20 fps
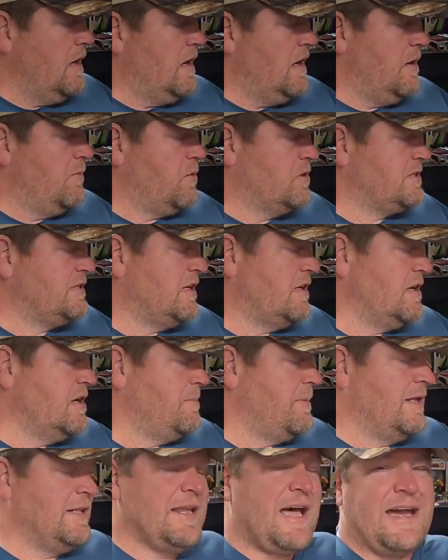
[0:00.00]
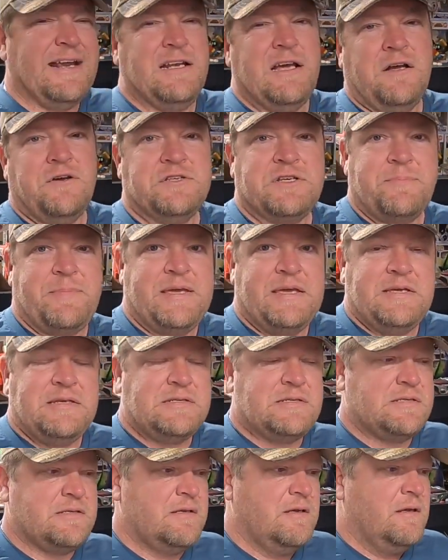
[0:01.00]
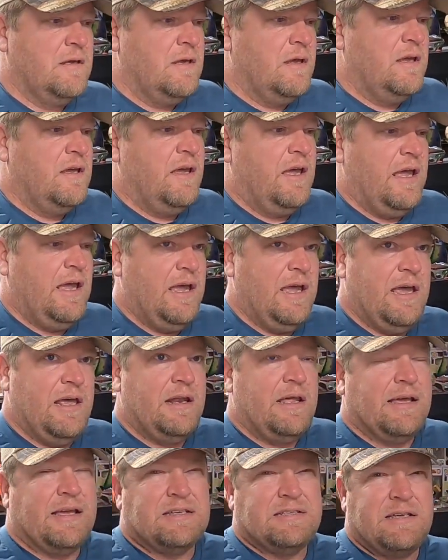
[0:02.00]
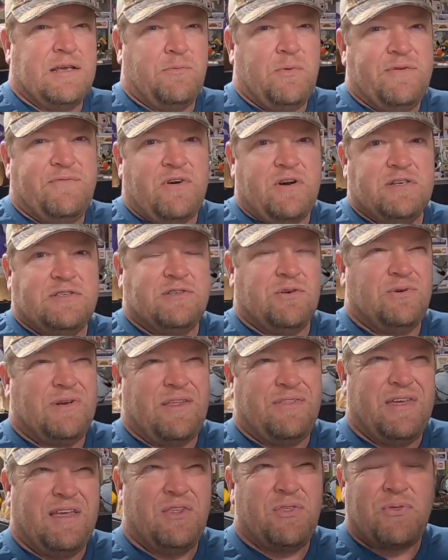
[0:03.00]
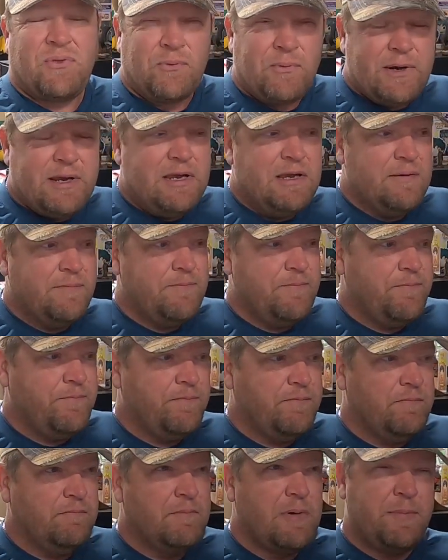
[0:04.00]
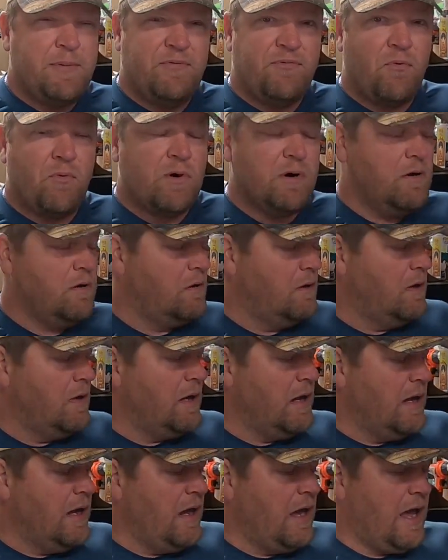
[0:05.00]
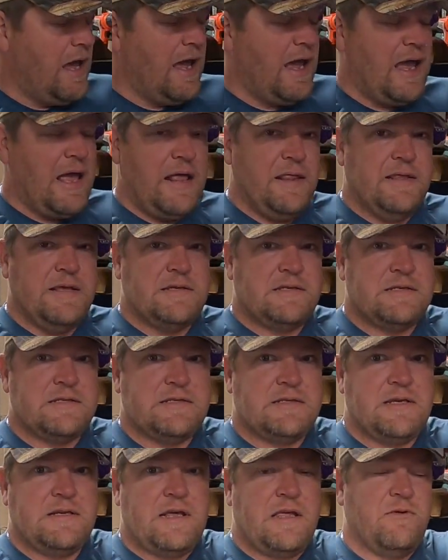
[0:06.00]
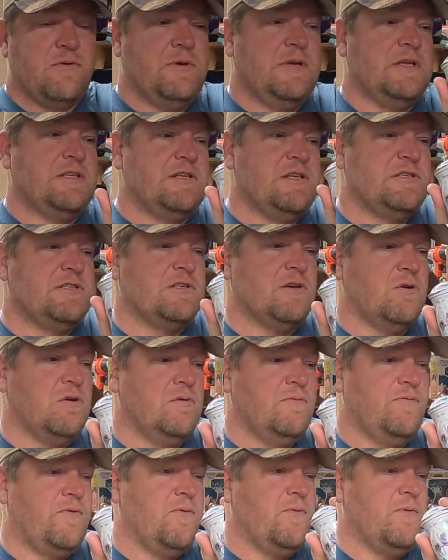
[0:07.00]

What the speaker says: We're selling them at $9 a piece. And like I said, we've already sold, I think, 3, maybe 4. And this is another one that just sold